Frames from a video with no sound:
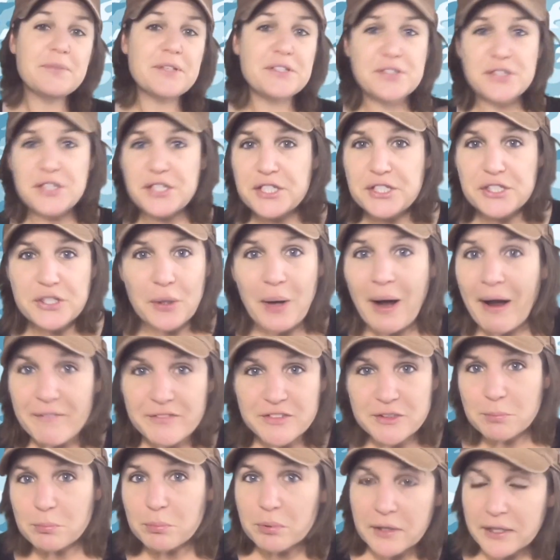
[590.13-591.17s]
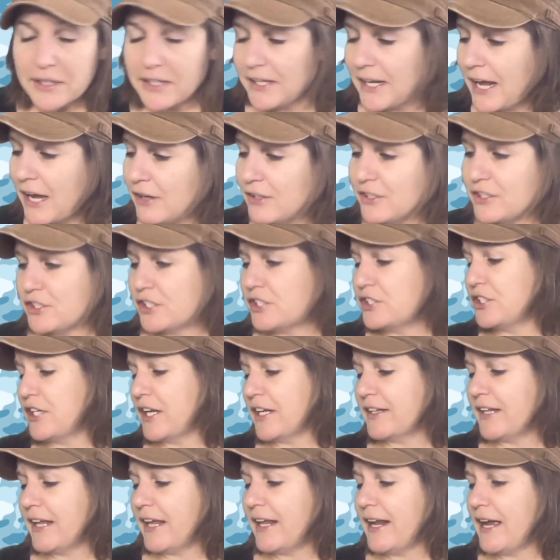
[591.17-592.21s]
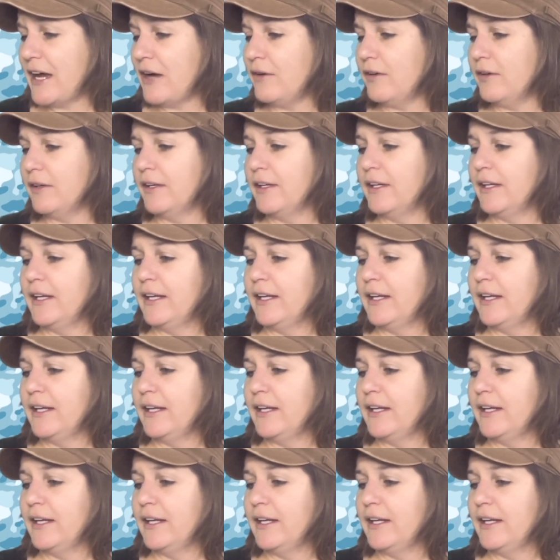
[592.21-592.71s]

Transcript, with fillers: so you don't have to print it out. You should check that out.